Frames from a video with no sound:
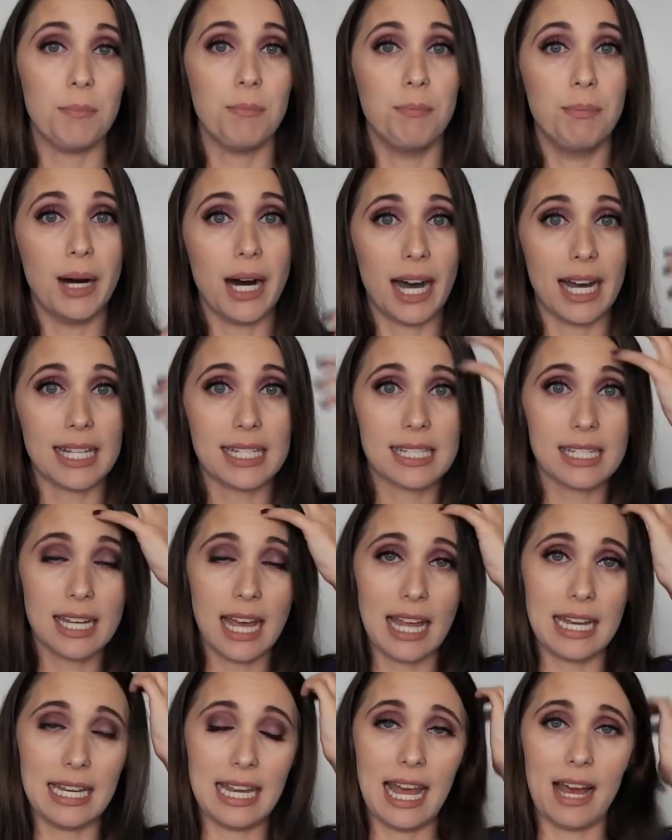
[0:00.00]
But
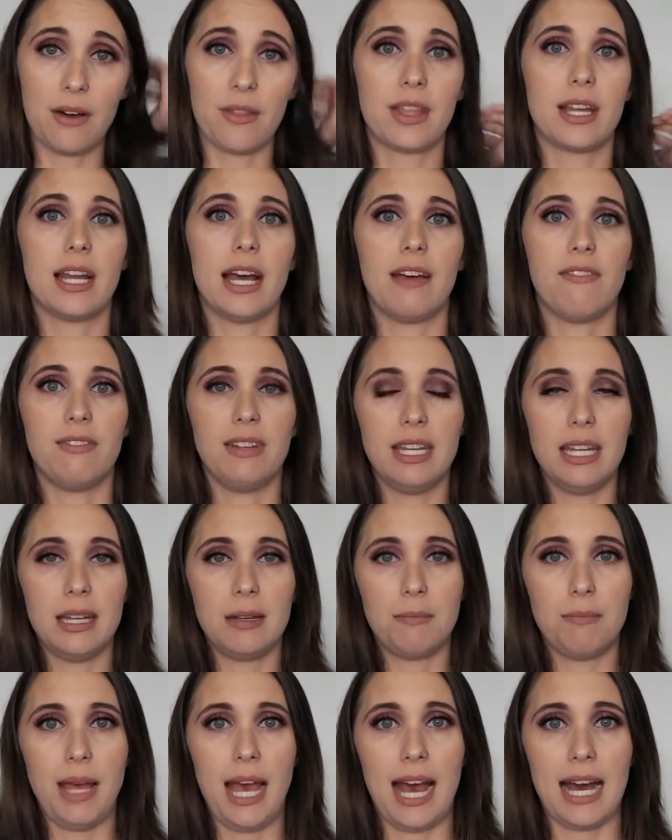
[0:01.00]
now that I've
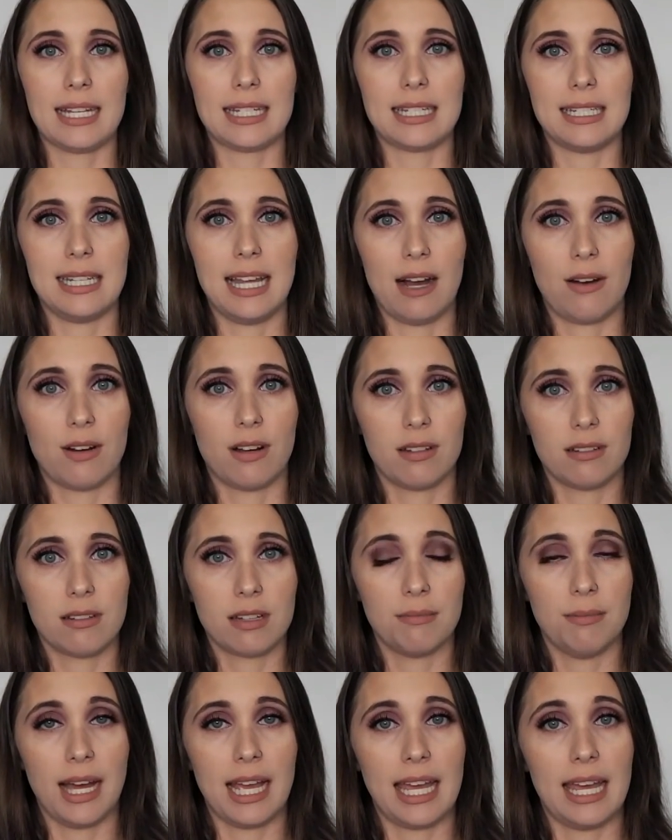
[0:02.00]
knit past down
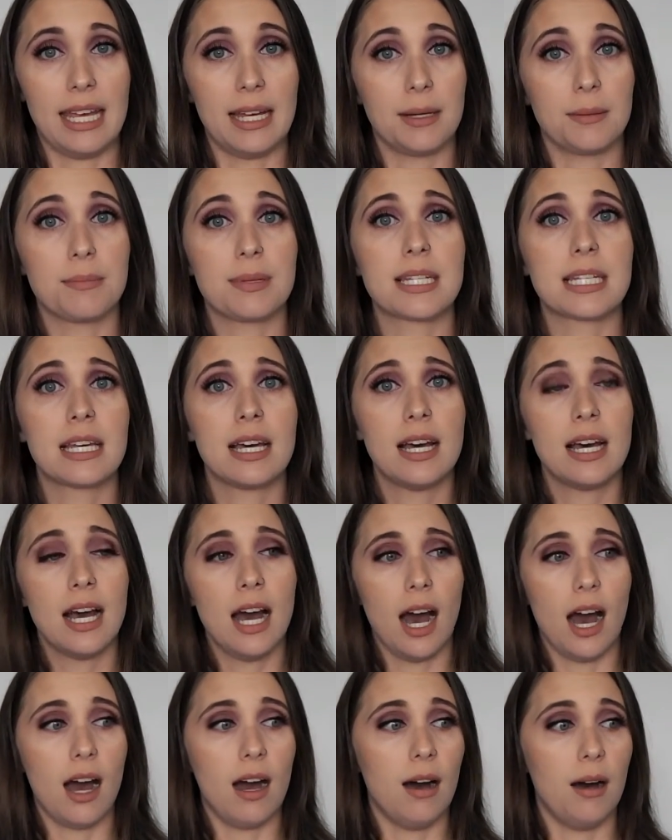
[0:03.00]
onto my hips,
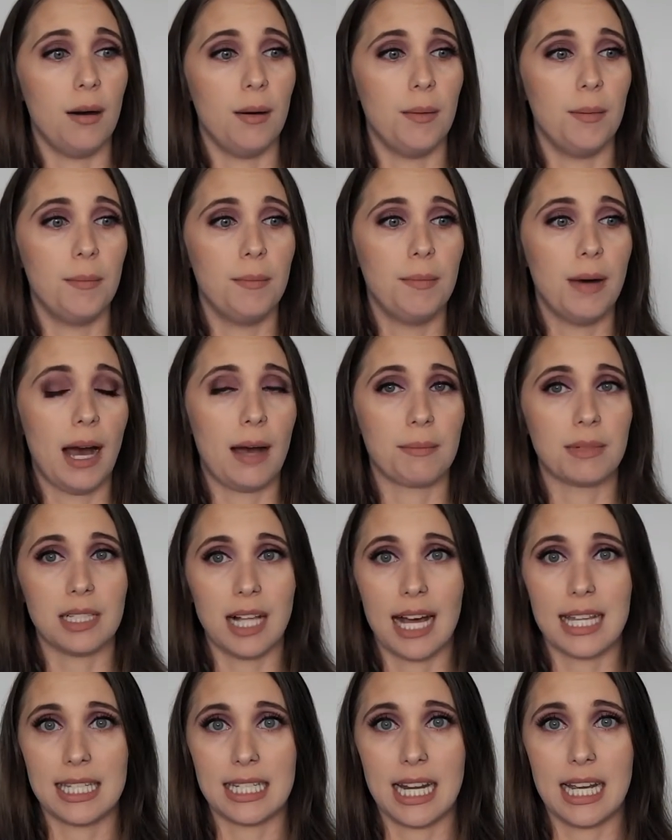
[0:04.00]
um, I'm
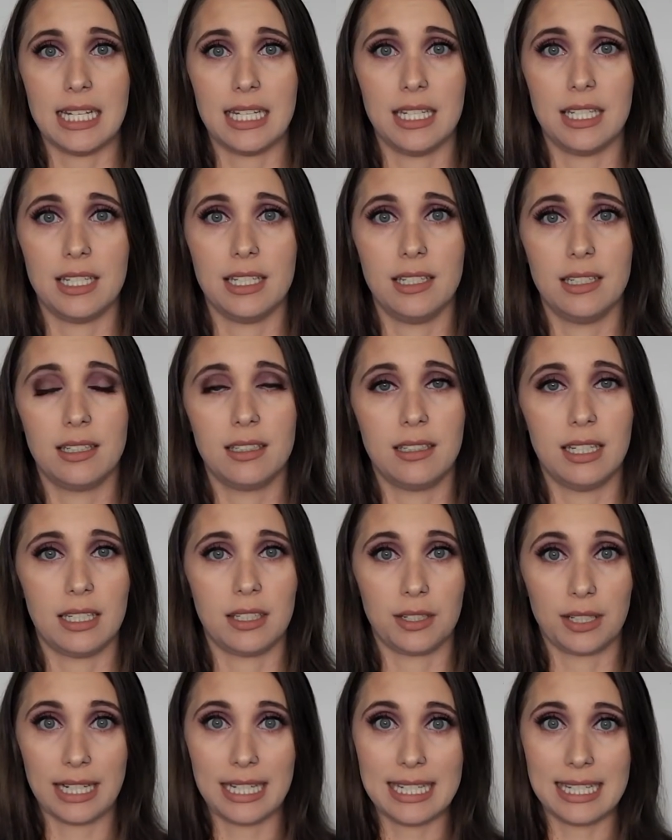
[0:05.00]
glad that I didn't, that
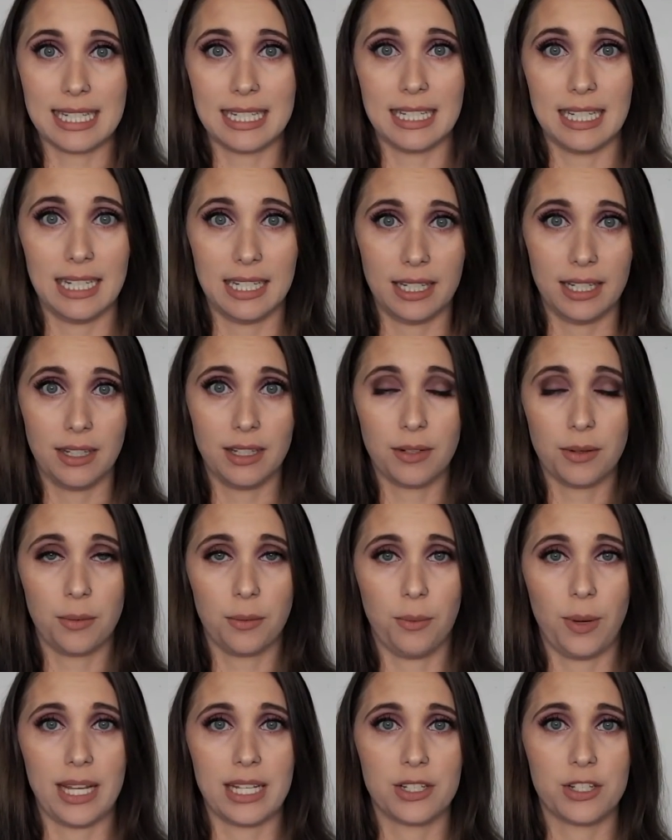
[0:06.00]
there isn't any
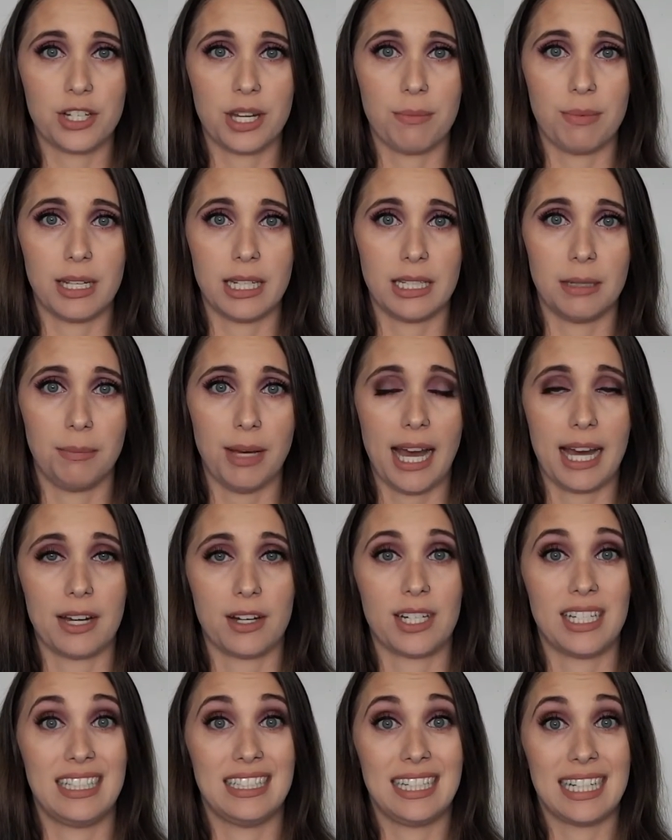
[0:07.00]
waist shaping in the
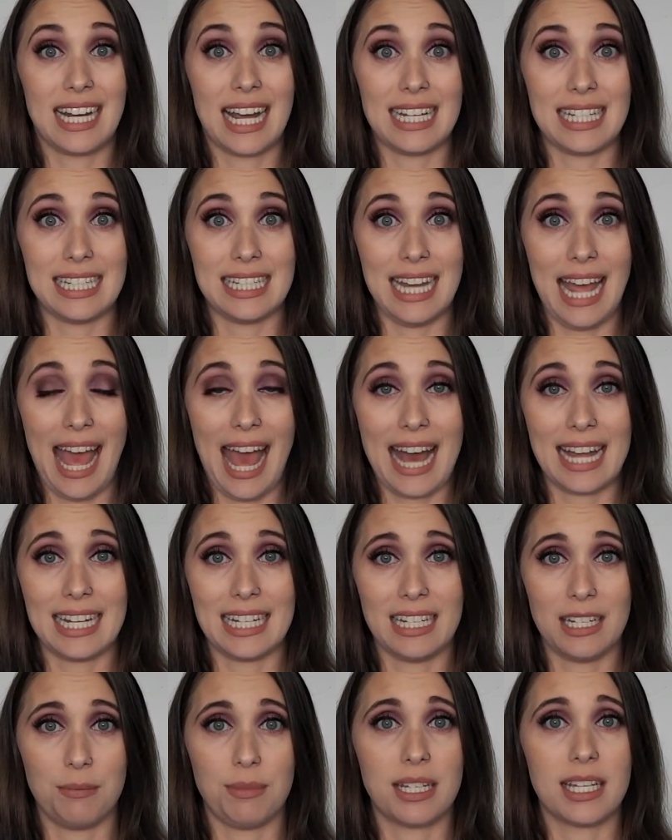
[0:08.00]
pattern and that I didn't add
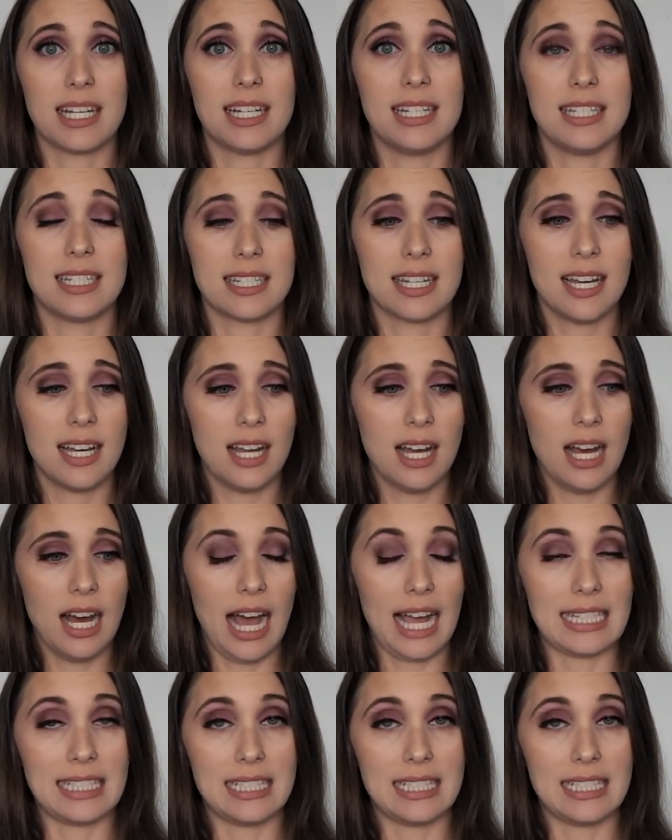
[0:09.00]
any because I